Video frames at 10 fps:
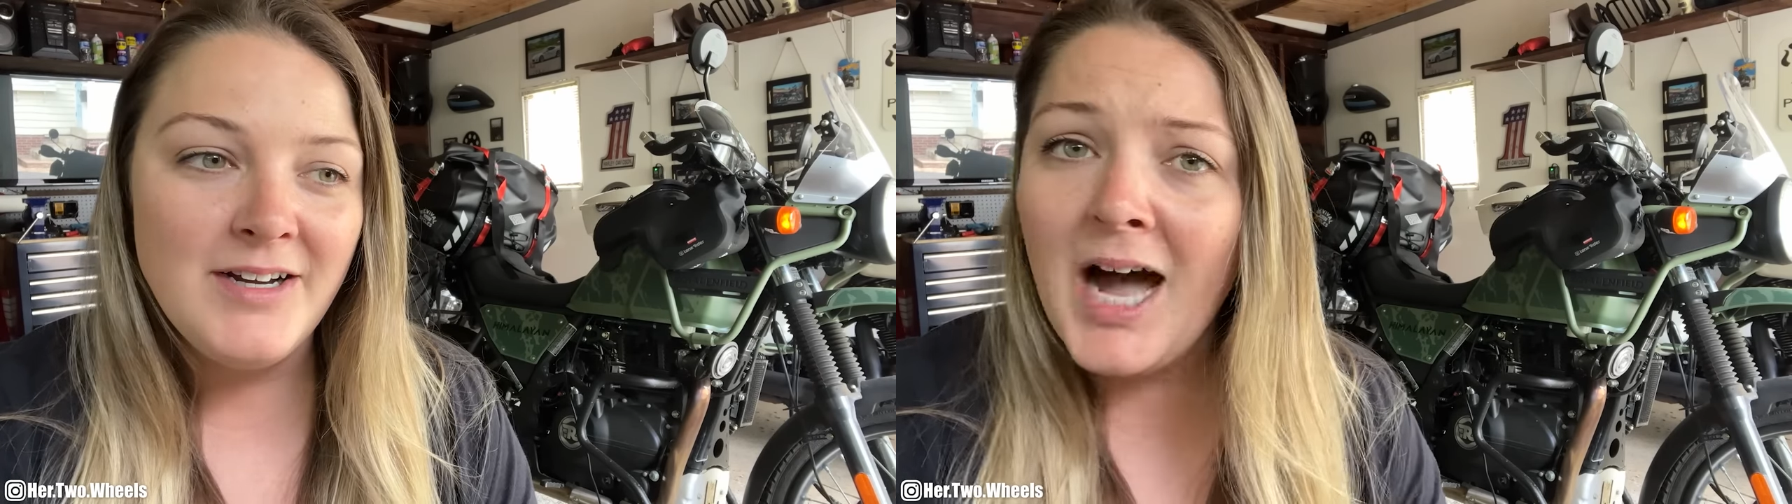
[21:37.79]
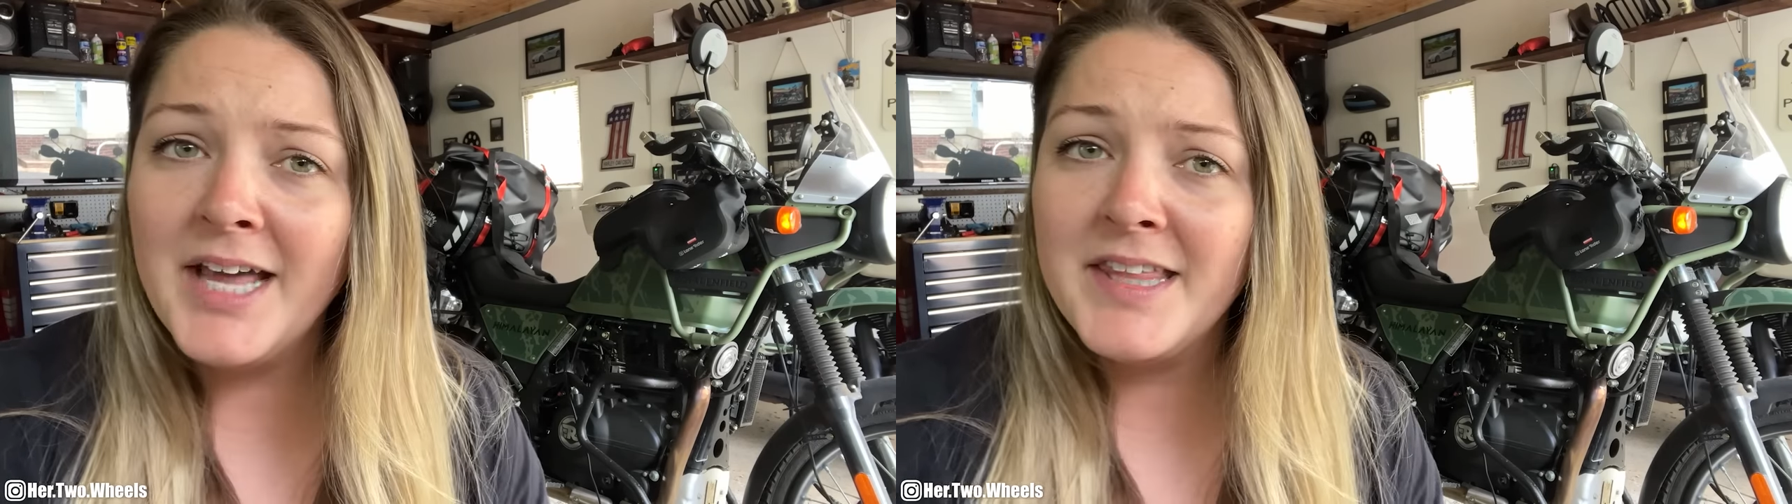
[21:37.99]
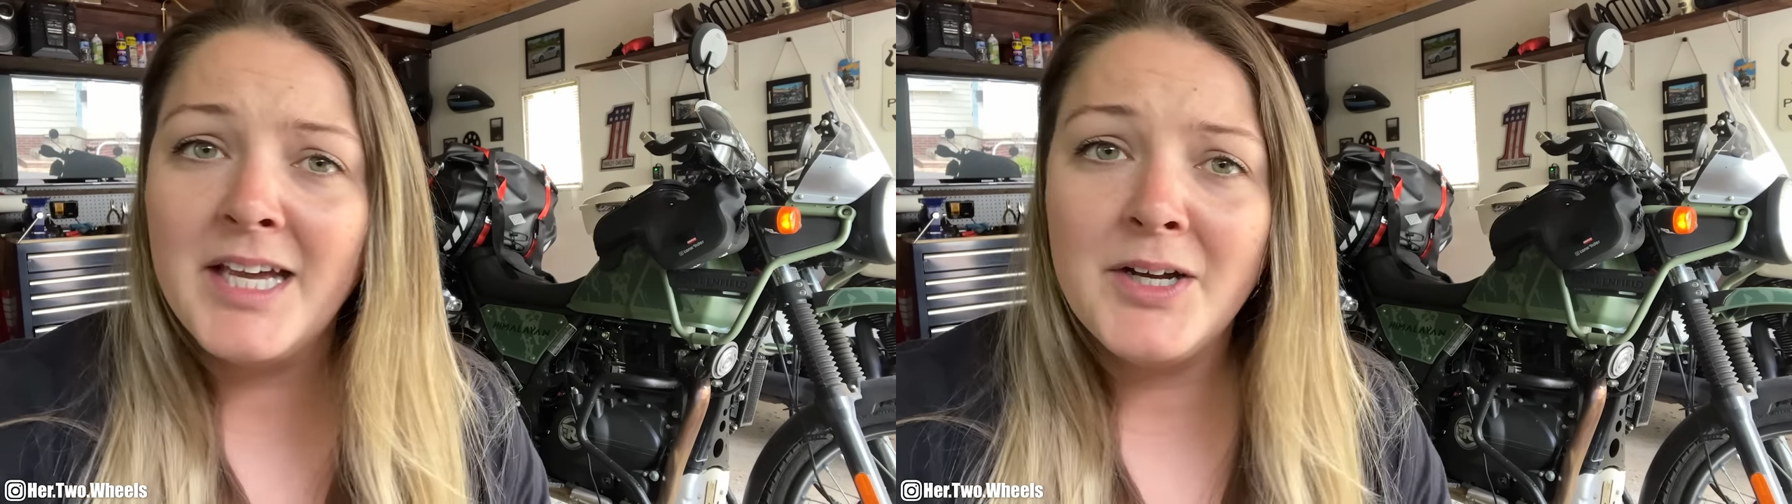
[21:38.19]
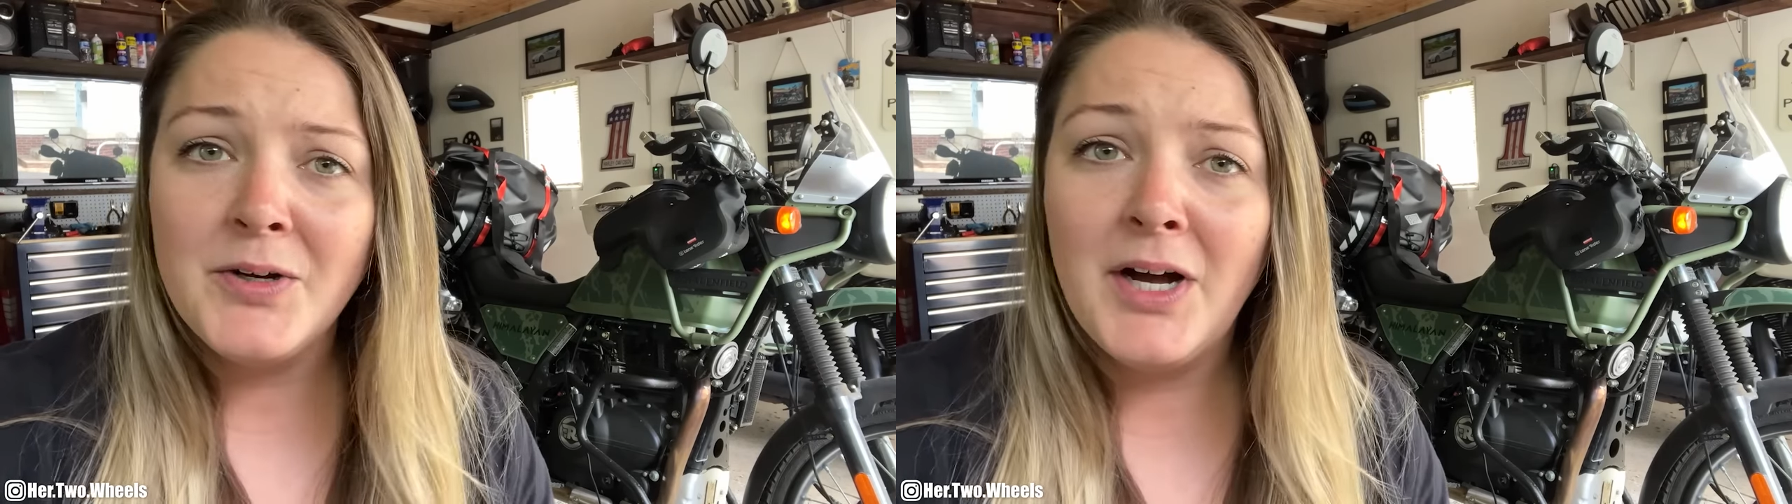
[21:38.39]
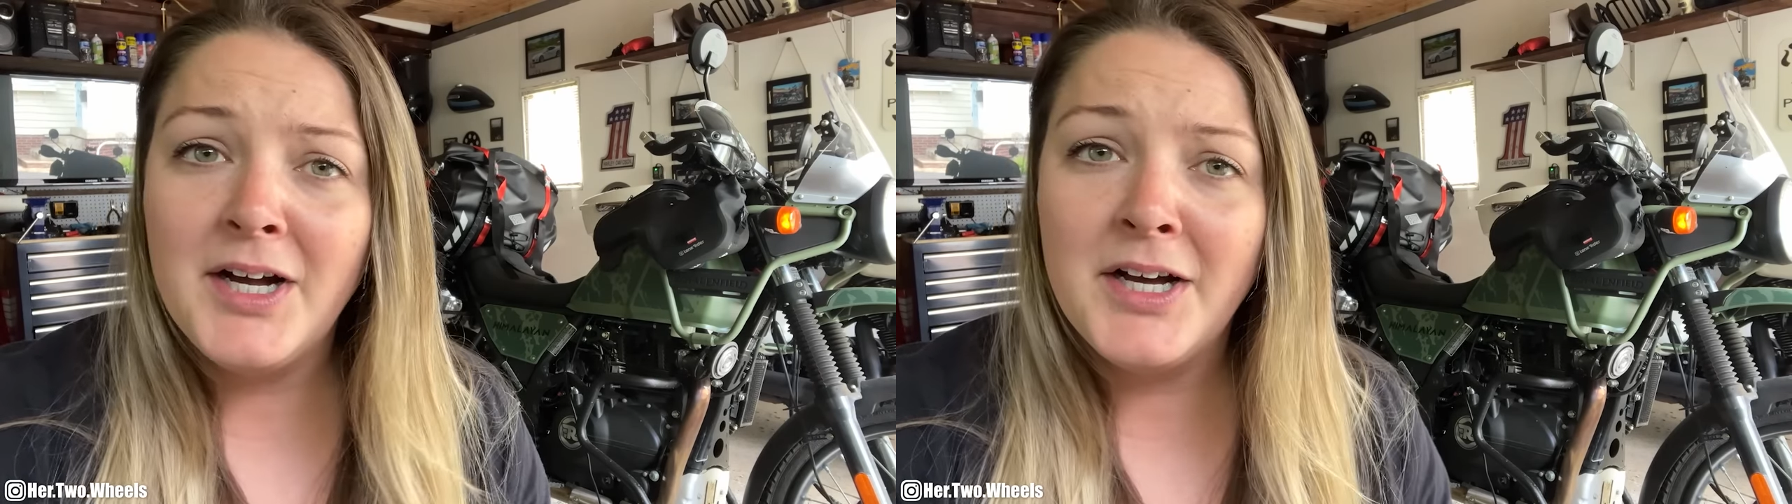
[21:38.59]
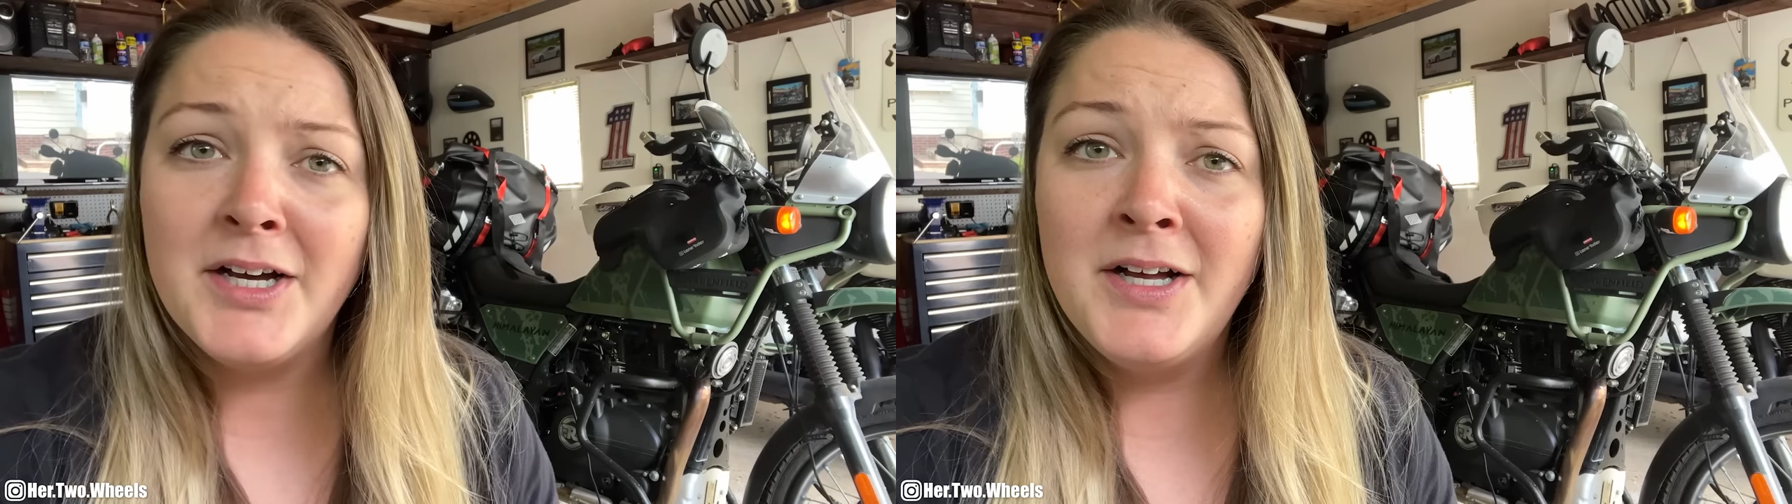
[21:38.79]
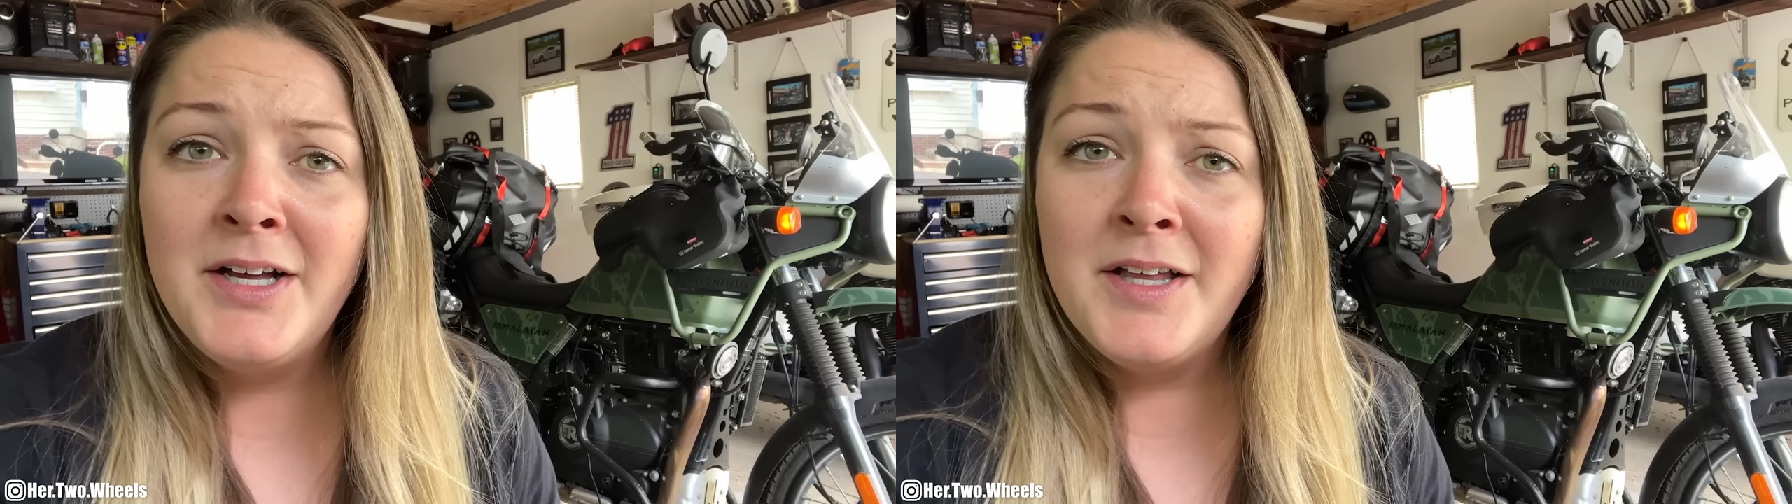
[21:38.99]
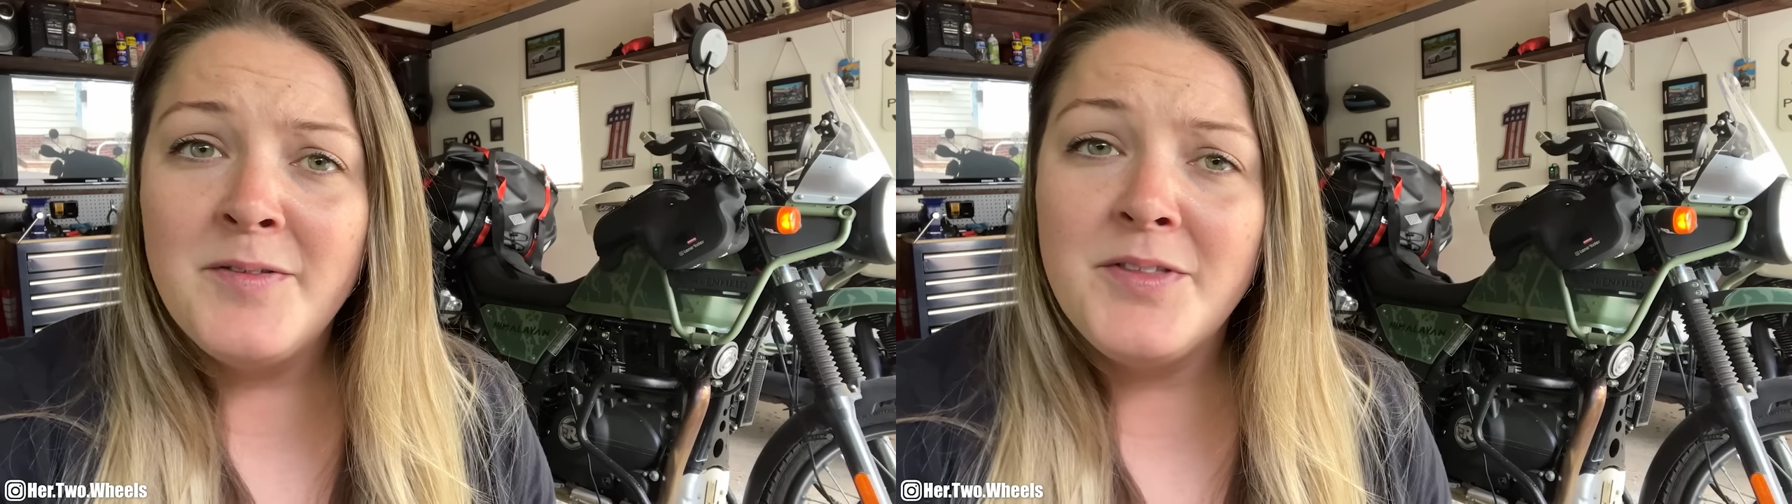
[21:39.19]
I think
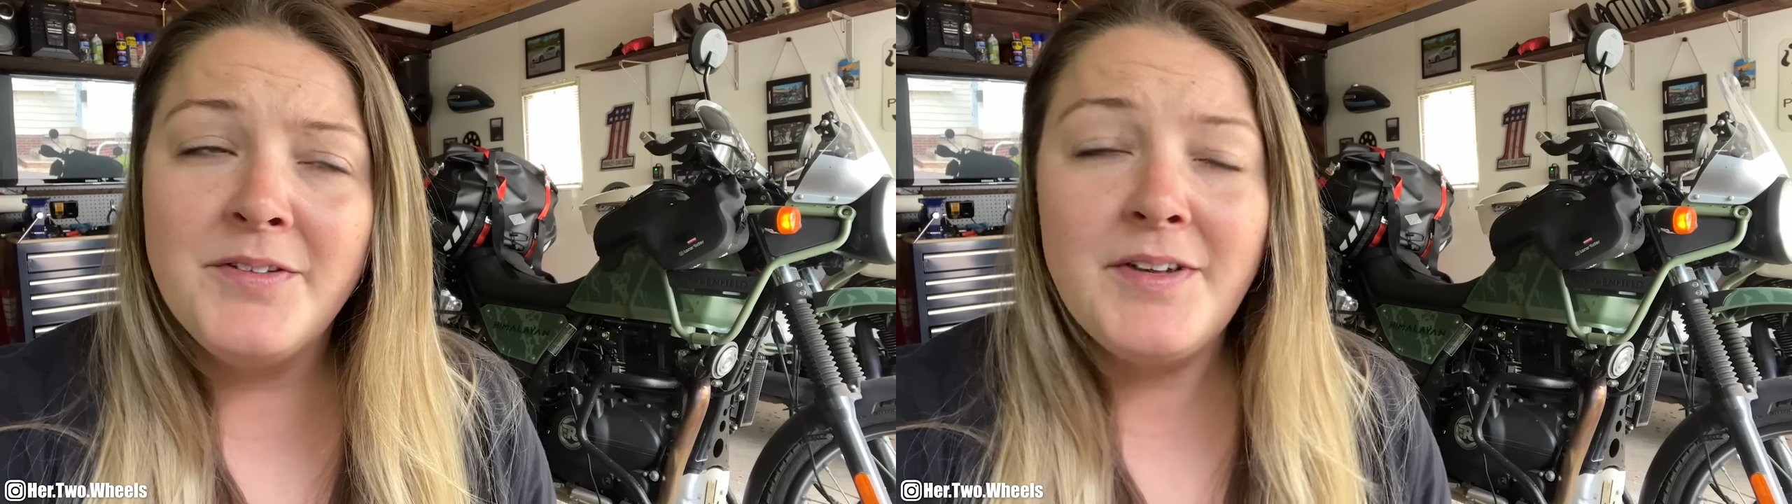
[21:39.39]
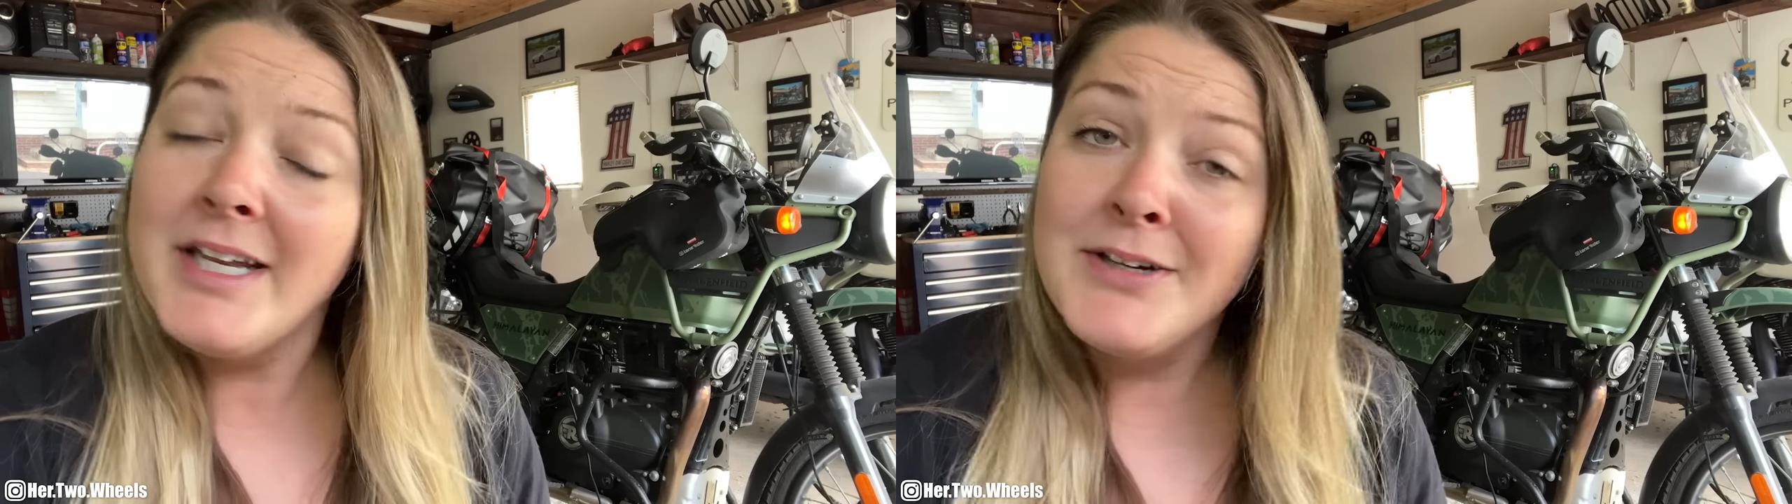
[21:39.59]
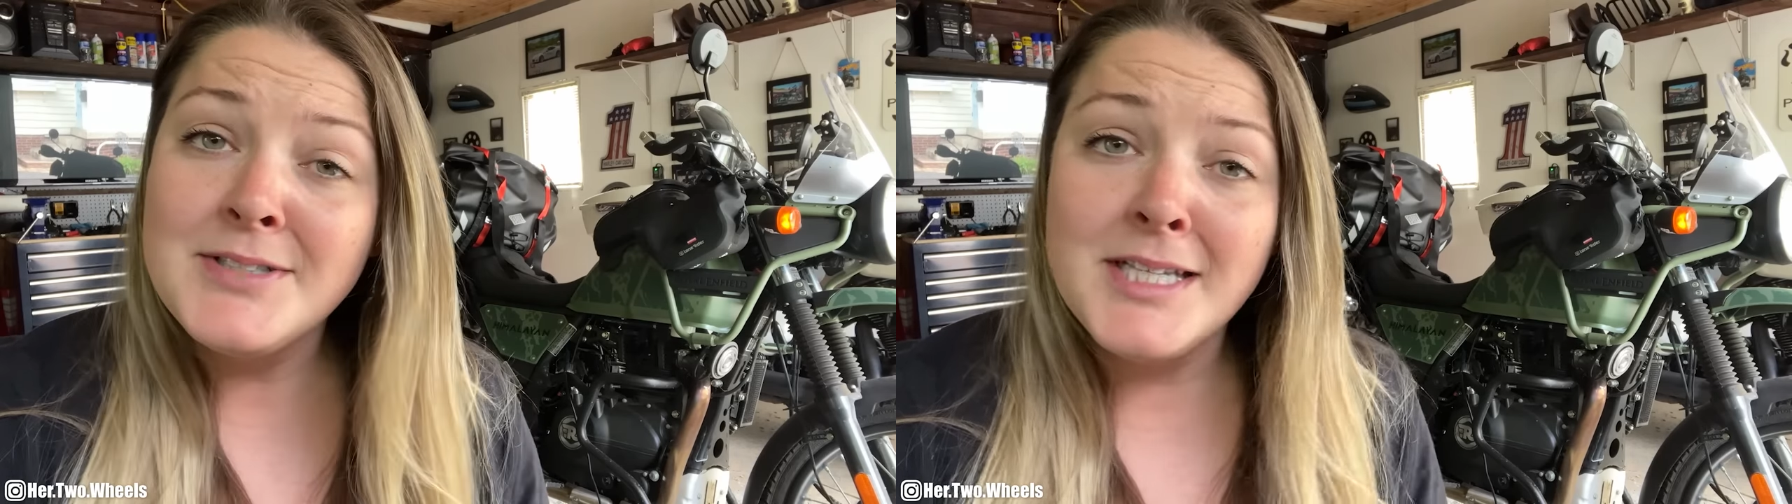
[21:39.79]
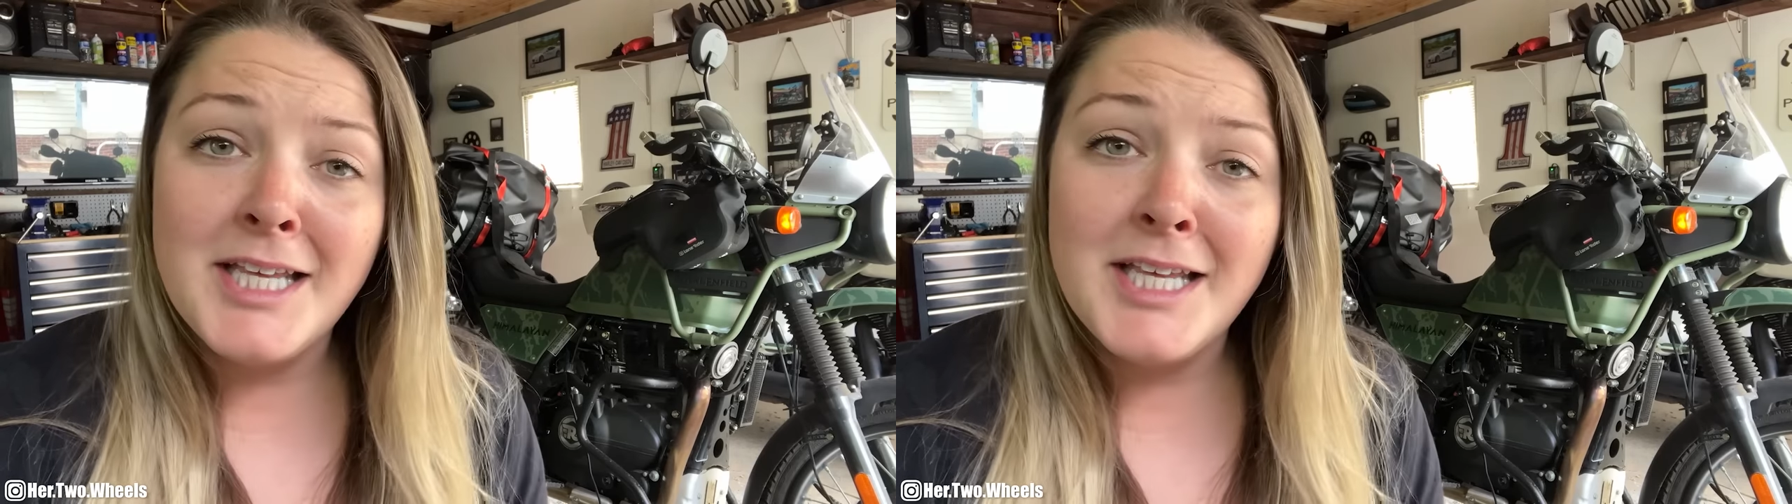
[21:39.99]
the videos on